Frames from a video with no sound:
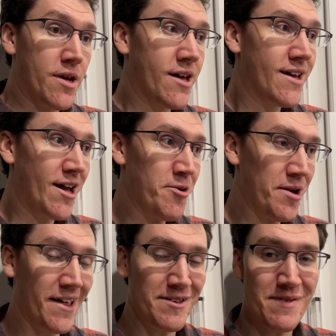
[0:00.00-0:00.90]
that
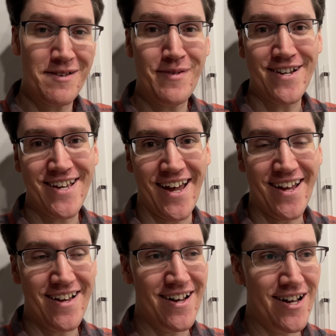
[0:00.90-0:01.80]
really made my
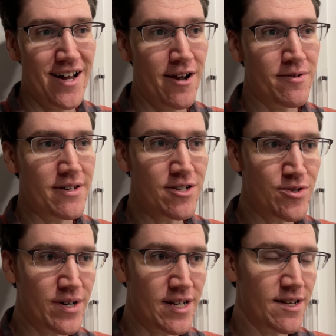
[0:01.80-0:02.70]
day. Uh, I really
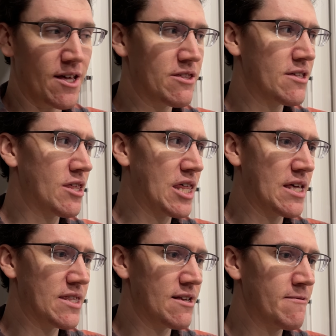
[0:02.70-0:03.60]
enjoyed it, and I think the
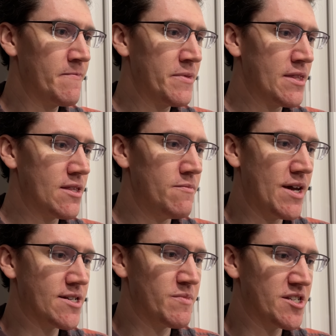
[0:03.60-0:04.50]
thing that that
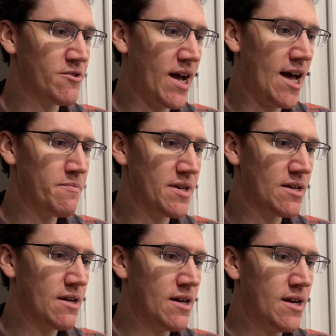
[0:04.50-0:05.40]
makes me so
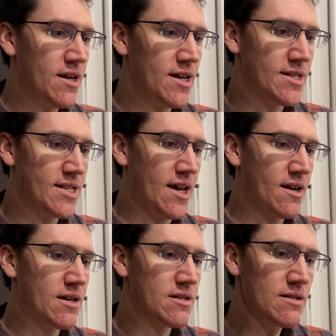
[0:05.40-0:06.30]
happy is
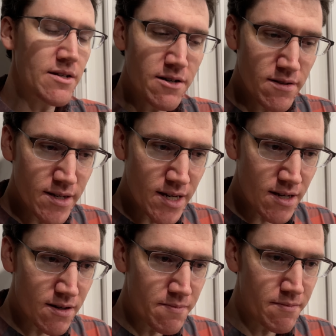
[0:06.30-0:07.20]
that
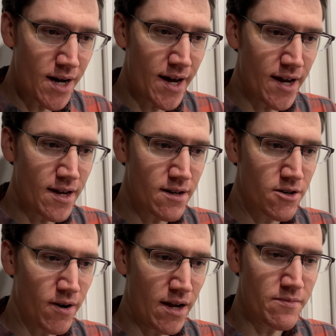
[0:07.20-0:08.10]
clearly my
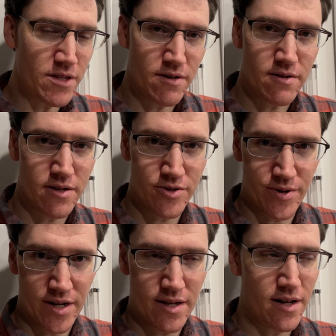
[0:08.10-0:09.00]
grandmother
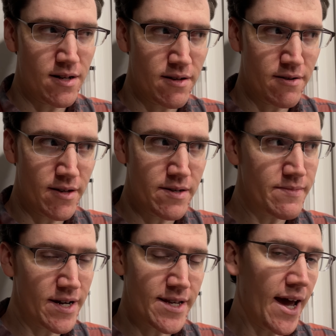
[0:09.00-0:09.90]
enjoyed it, and clearly
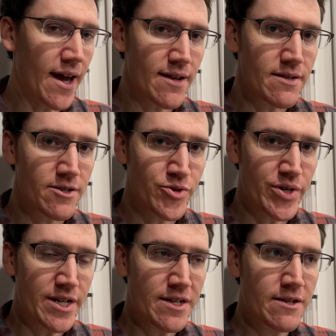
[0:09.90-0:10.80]
my dad
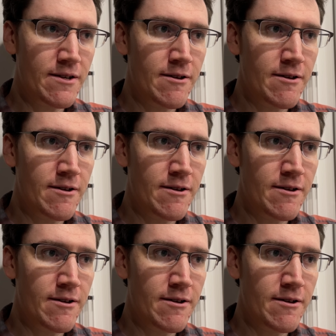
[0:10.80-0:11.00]
enjoyed it,